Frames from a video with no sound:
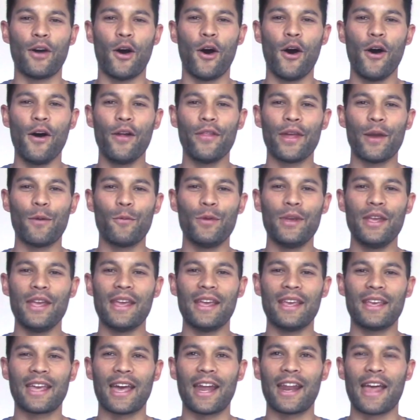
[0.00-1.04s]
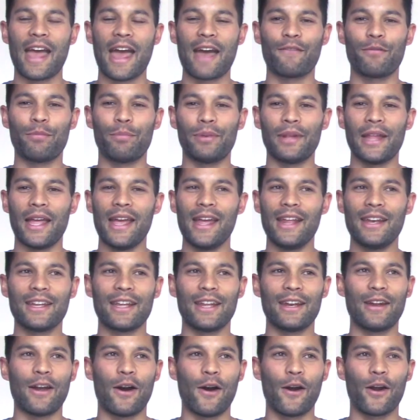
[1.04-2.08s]
all that we kind of have planned
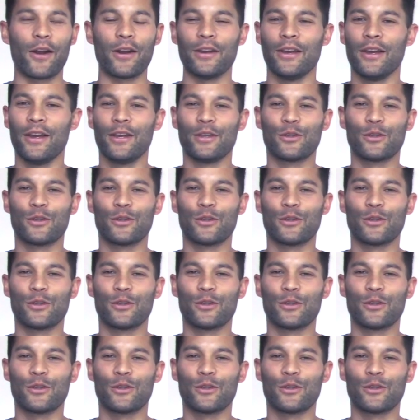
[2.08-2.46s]
and are